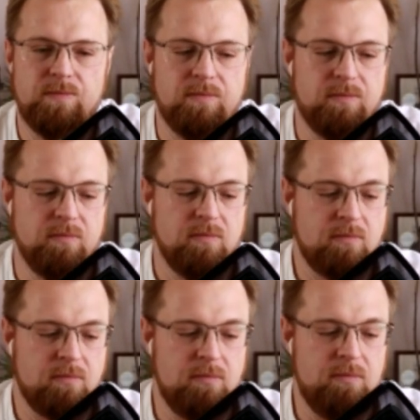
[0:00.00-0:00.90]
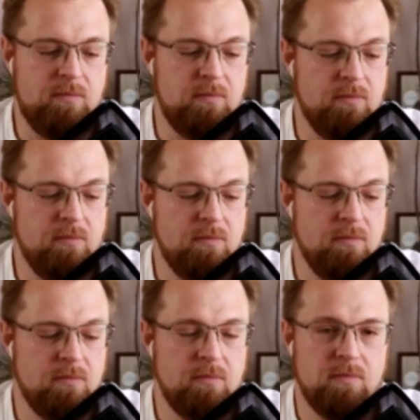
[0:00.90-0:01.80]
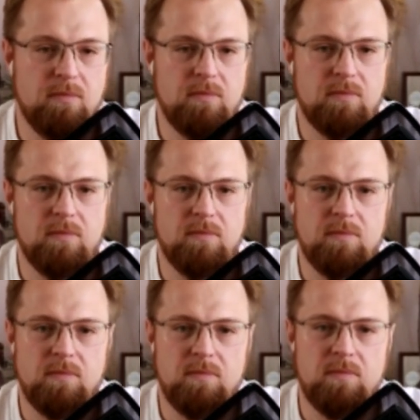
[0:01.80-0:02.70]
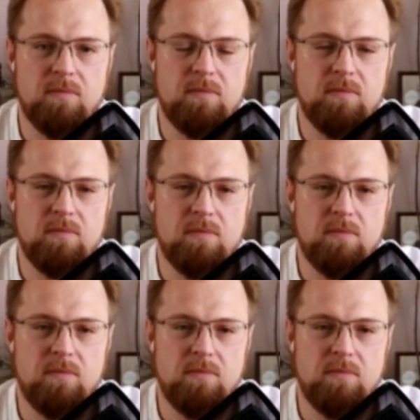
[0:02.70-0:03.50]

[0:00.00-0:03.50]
The person shown says nothing.